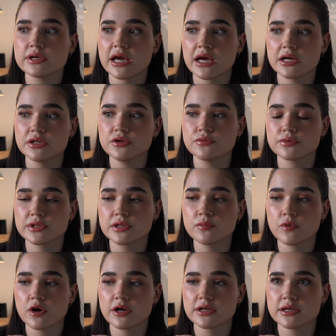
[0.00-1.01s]
can, you really
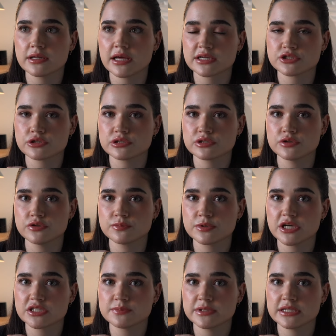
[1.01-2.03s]
want an electric
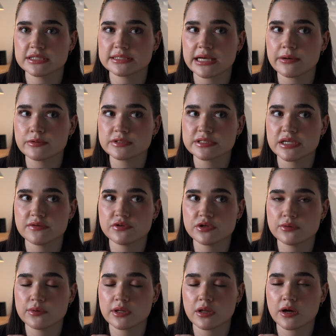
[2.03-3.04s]
toothbrush, because that will save
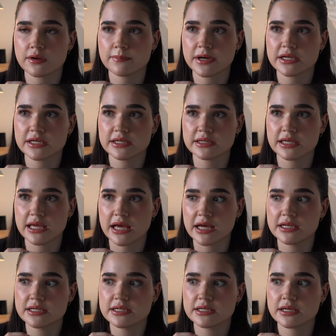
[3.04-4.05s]
you a lot of money in the
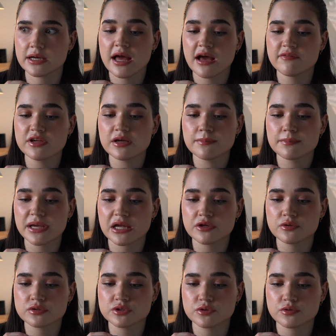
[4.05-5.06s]
end. Having a
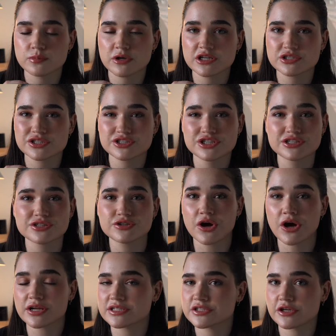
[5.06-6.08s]
manual toothbrush is just
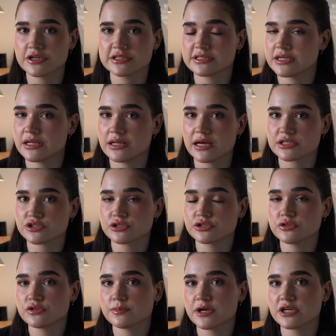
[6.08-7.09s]
not as good as an electric
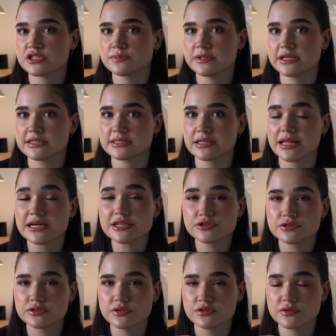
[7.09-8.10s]
toothbrush, because an
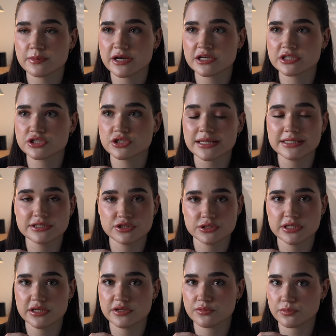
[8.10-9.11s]
electric toothbrush cleans your
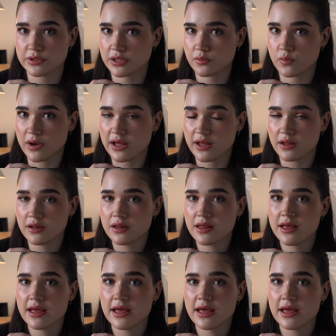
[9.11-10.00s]
teeth really well,